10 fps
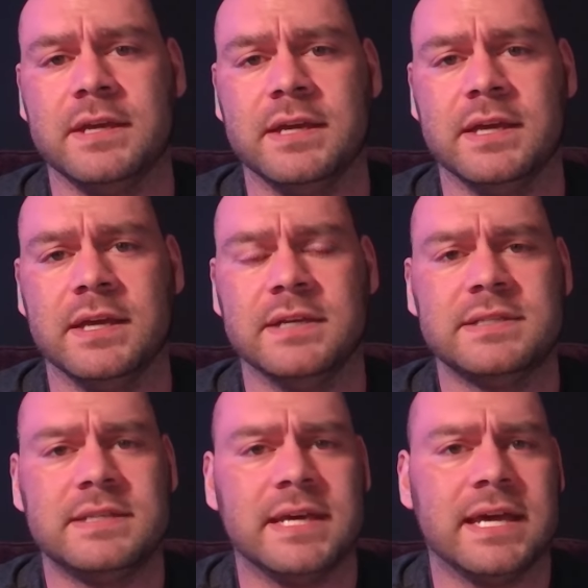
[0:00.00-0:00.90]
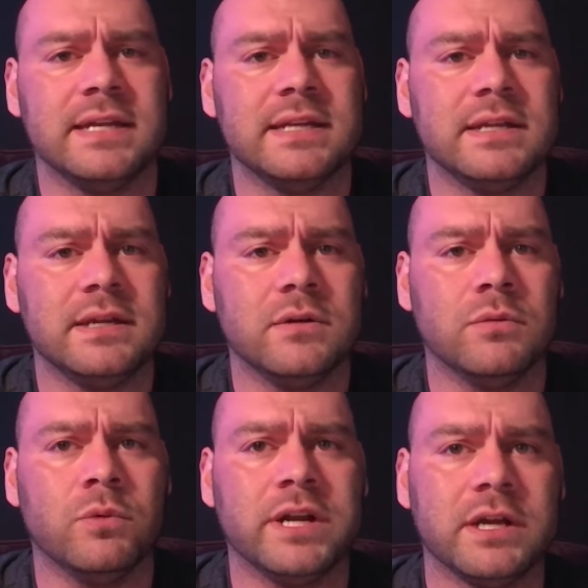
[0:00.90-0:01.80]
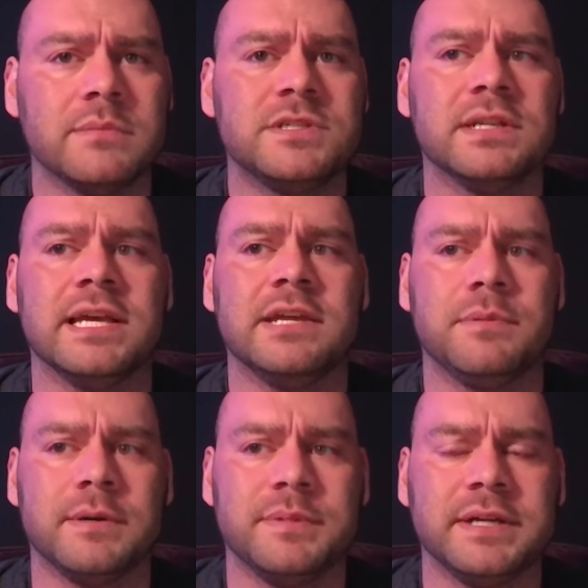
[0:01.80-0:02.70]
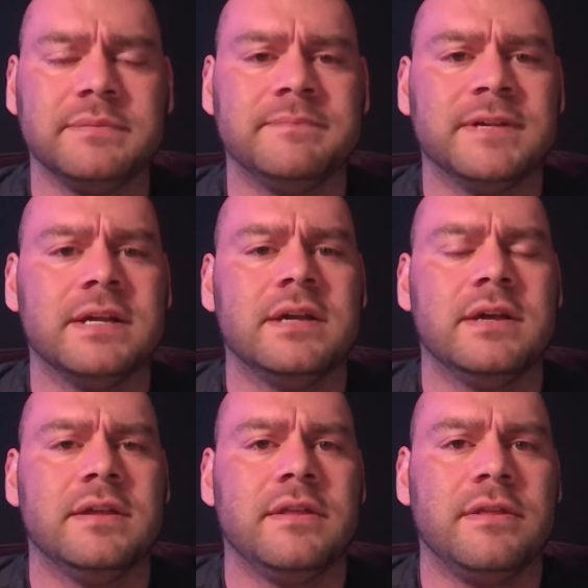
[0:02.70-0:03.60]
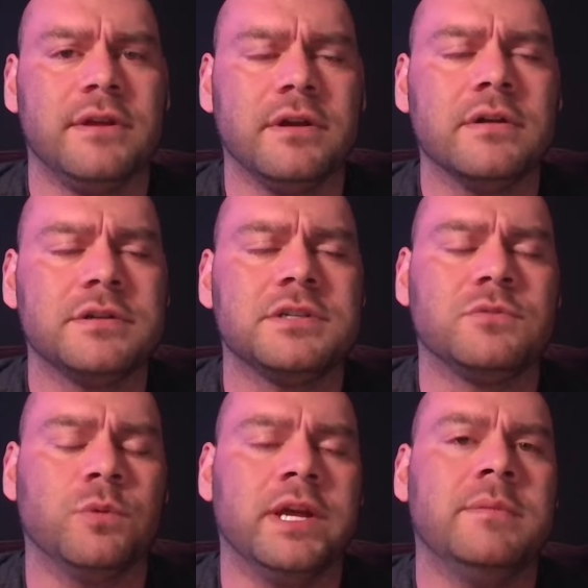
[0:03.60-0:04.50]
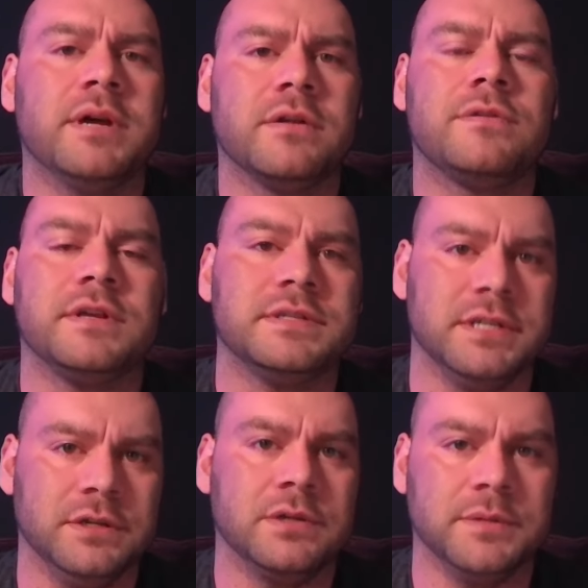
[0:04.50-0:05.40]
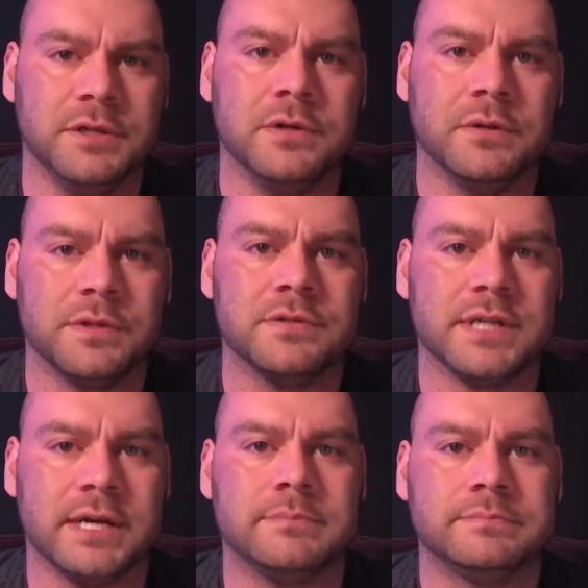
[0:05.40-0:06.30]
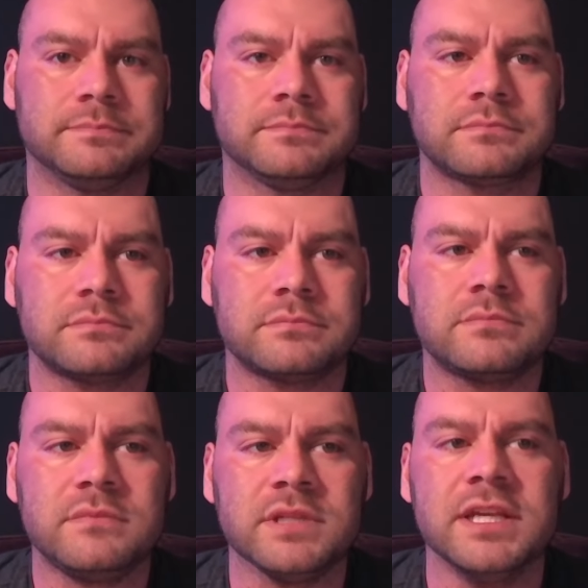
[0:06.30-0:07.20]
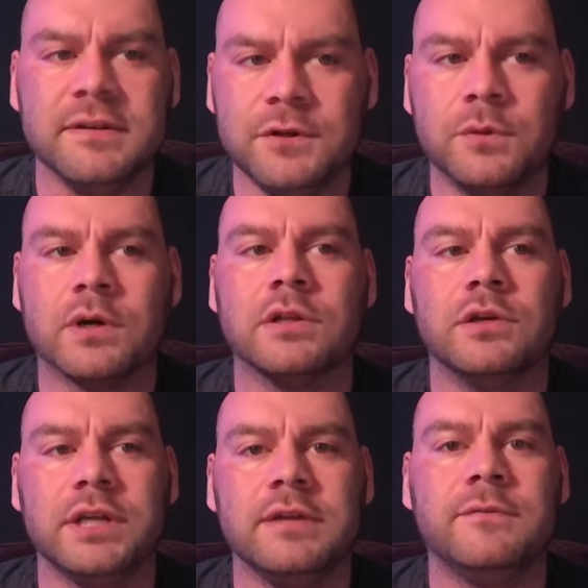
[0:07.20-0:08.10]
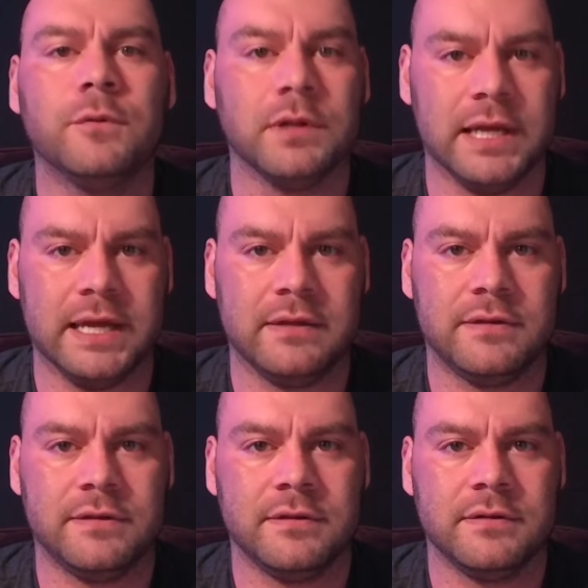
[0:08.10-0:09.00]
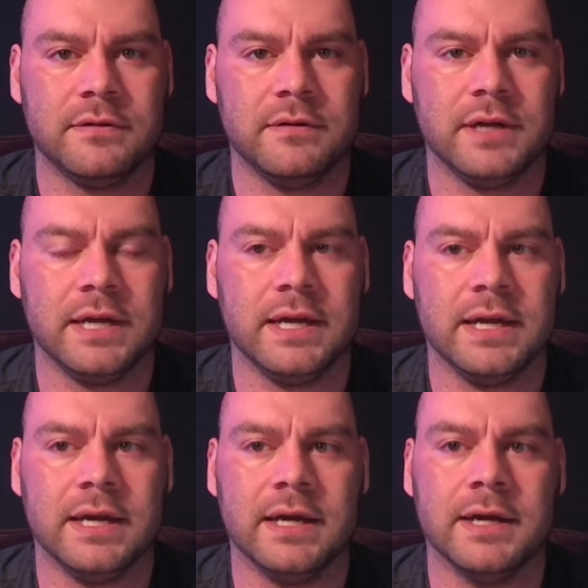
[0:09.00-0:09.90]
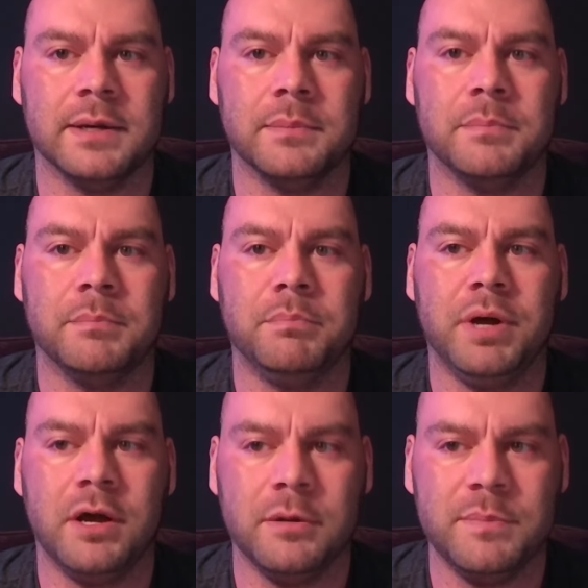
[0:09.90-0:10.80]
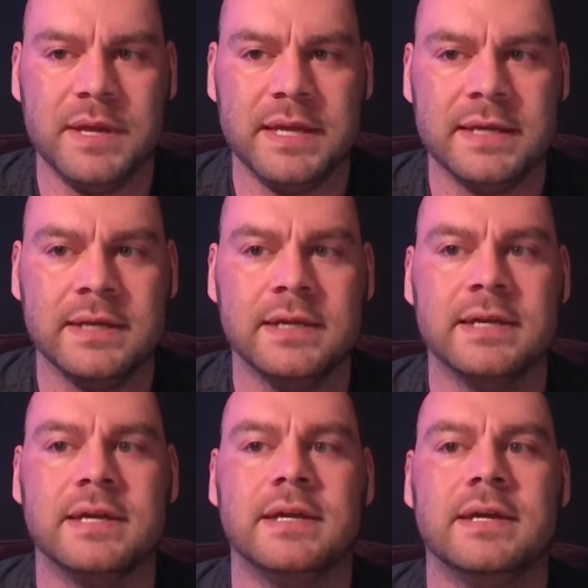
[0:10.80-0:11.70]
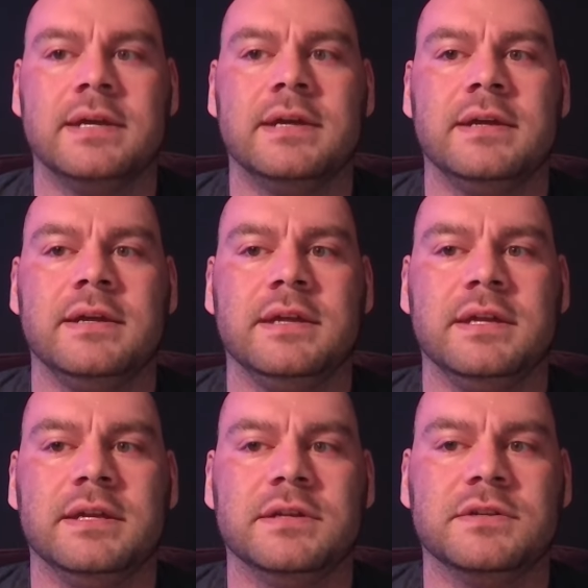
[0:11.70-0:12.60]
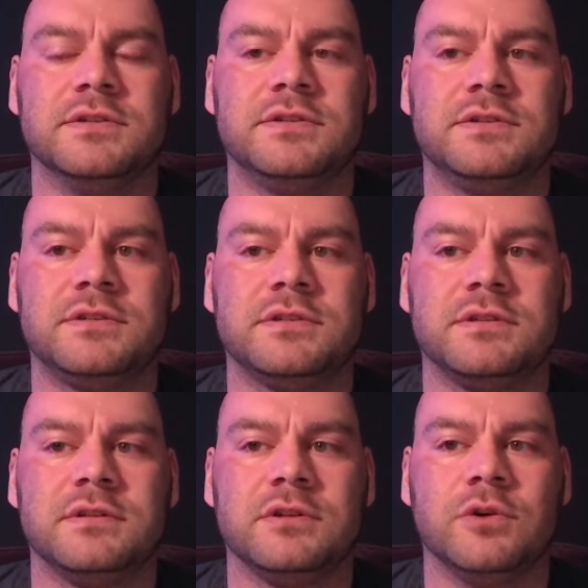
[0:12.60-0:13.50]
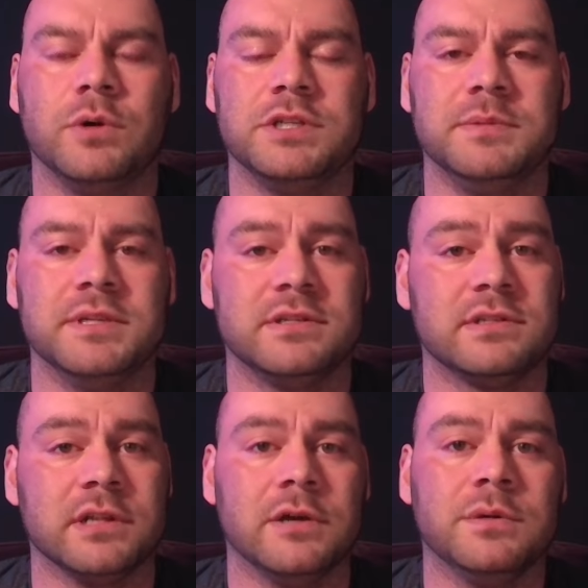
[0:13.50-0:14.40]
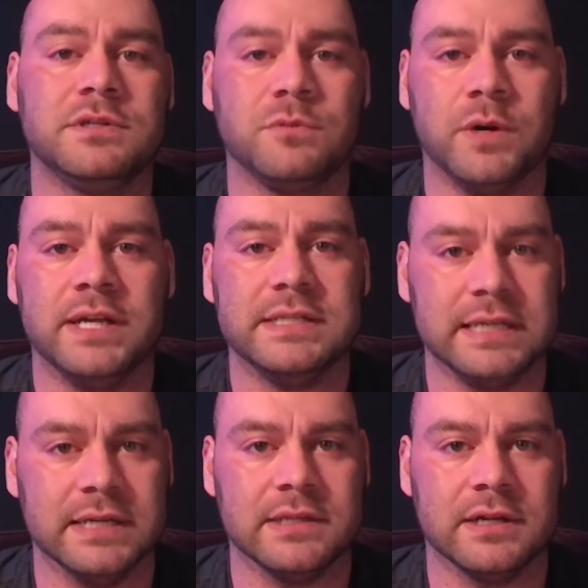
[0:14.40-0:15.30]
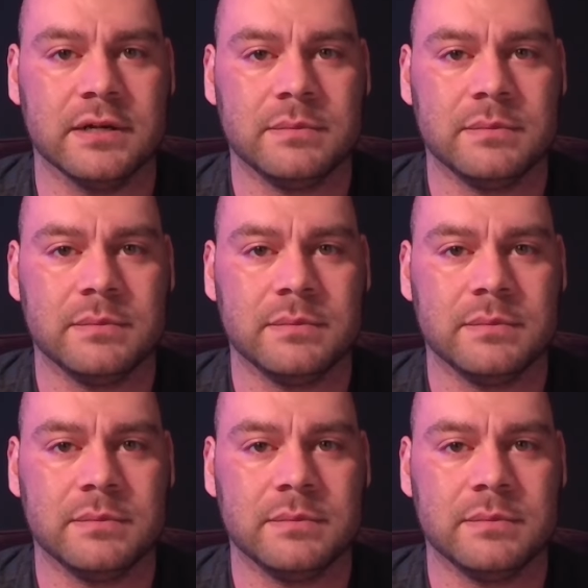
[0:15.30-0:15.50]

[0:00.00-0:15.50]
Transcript: is that when it comes to length pumping, there are just way better things that you could be doing with your time. If you are looking for length, pumping is going to be the slowest way to get there.